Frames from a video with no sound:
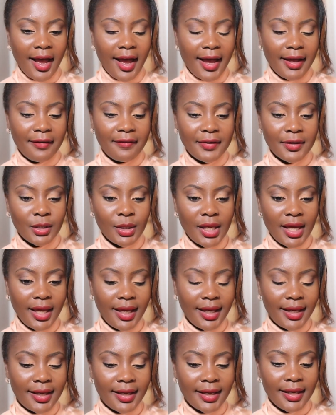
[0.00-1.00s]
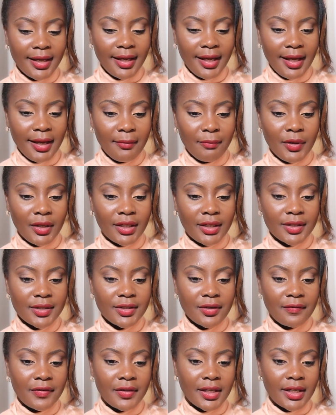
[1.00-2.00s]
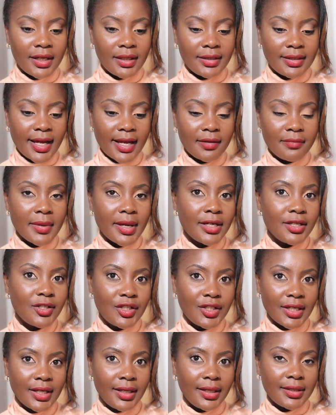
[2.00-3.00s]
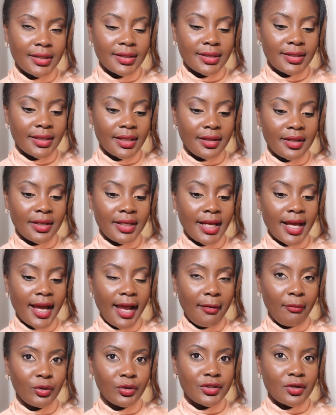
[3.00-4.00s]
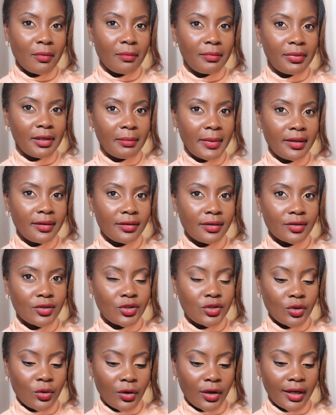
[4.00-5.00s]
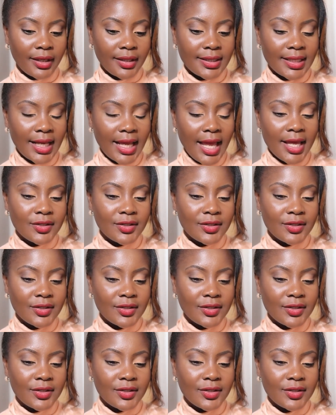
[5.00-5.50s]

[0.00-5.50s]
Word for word: I feel like because of the dimensions, the knee-high boots complement the shorts.